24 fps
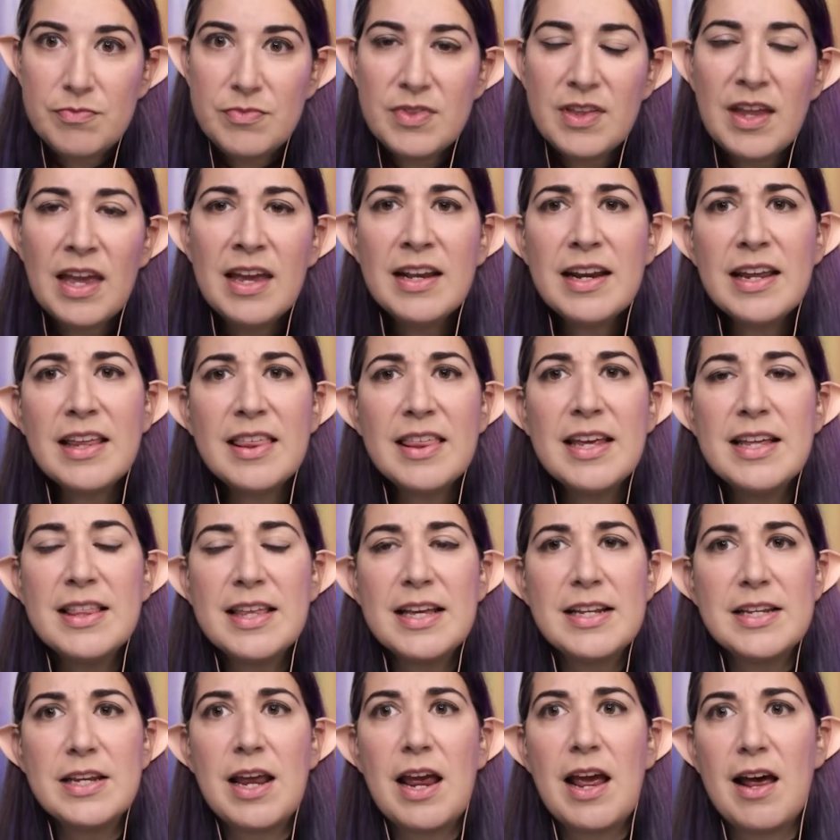And I think
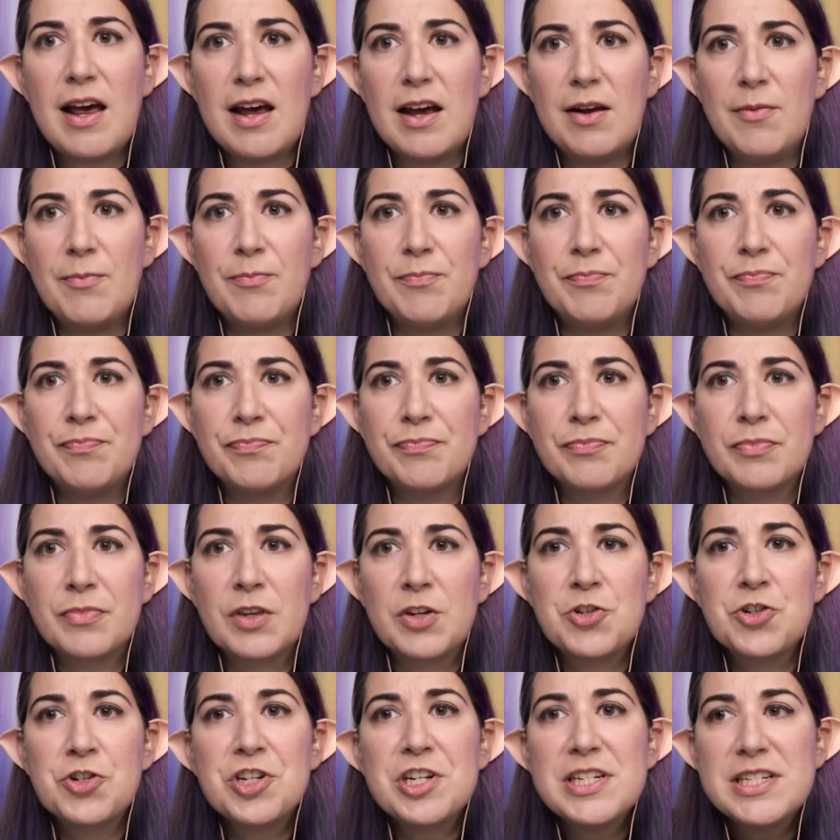that
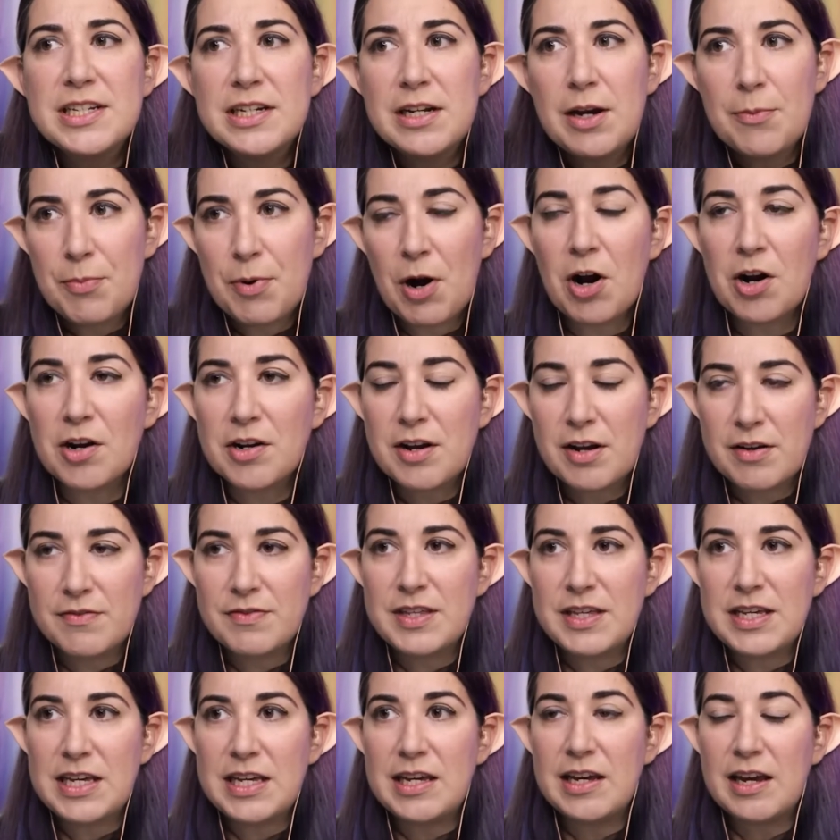she's in a part of
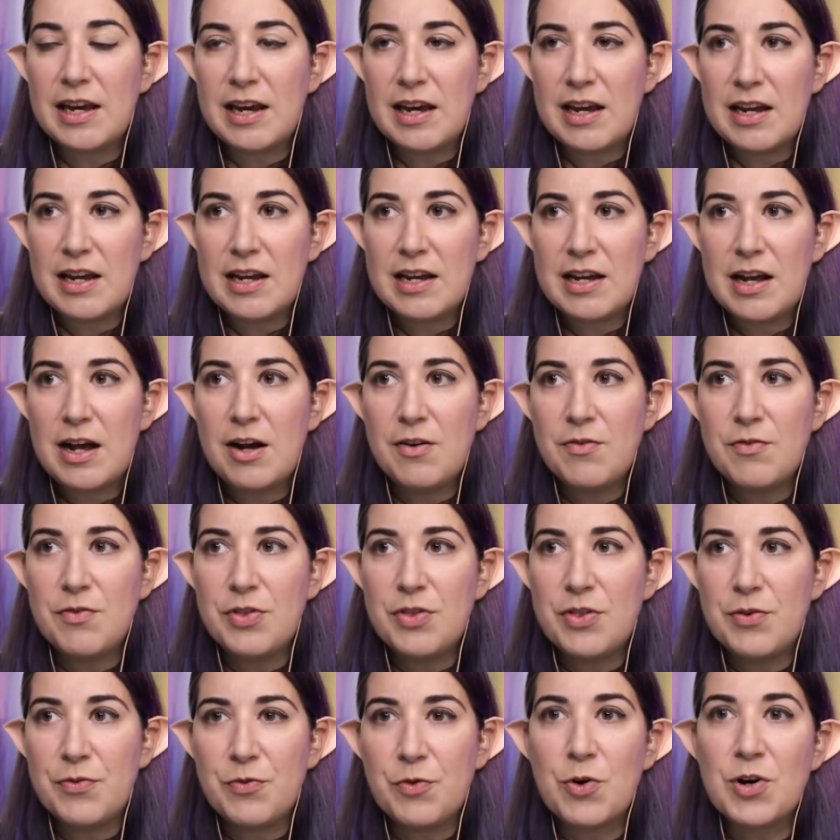the
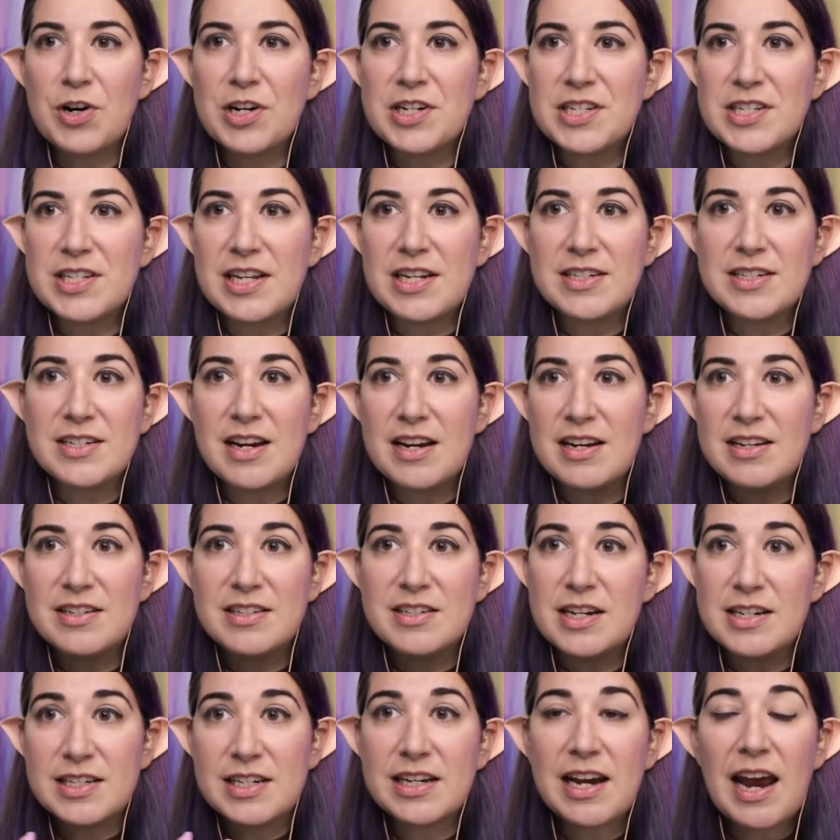forest that
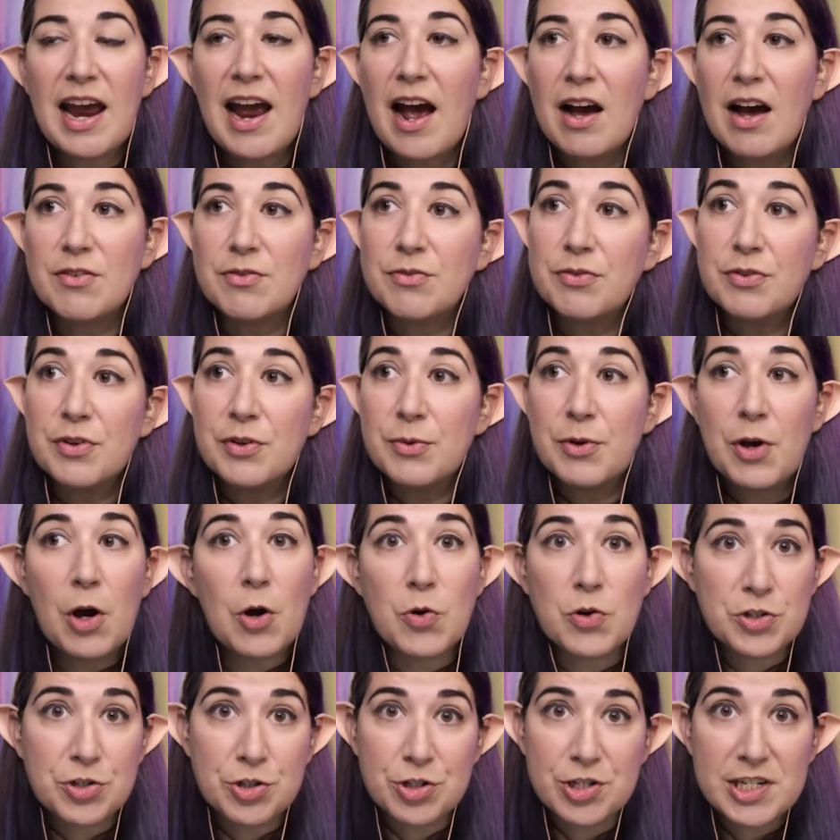doesn't have
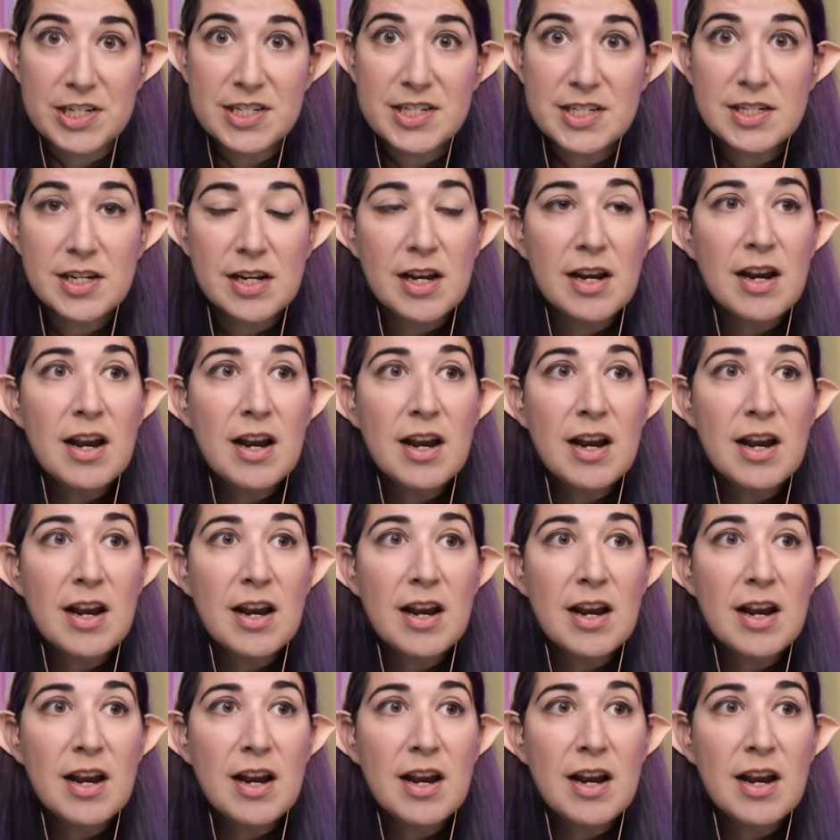oak trees.